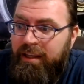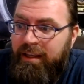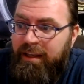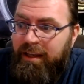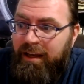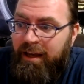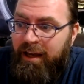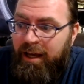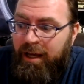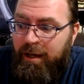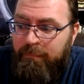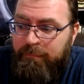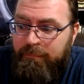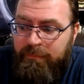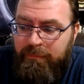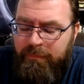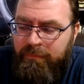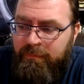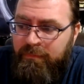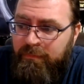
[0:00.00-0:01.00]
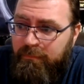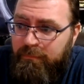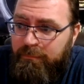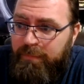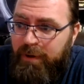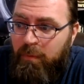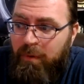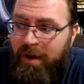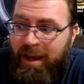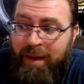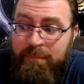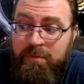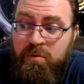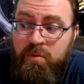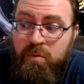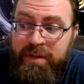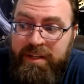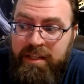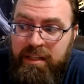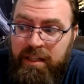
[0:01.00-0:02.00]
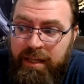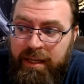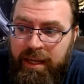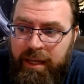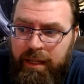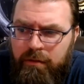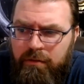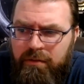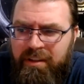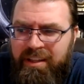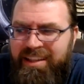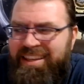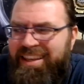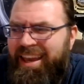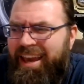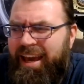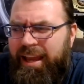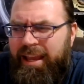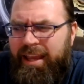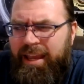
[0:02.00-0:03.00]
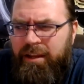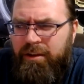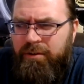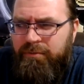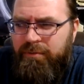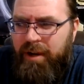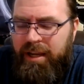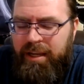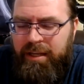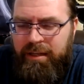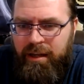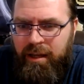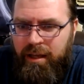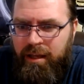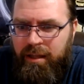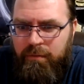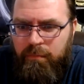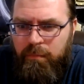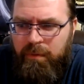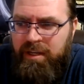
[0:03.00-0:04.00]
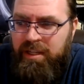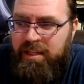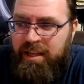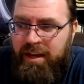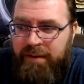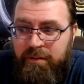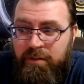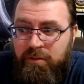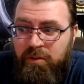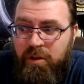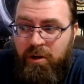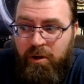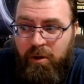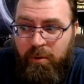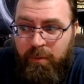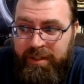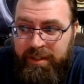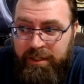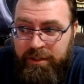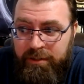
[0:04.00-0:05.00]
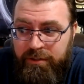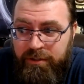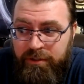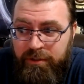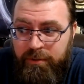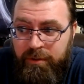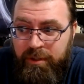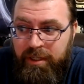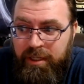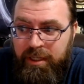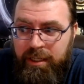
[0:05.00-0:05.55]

But what happens when we click it? Like, yeah, you're right. We need to have the logo in there too.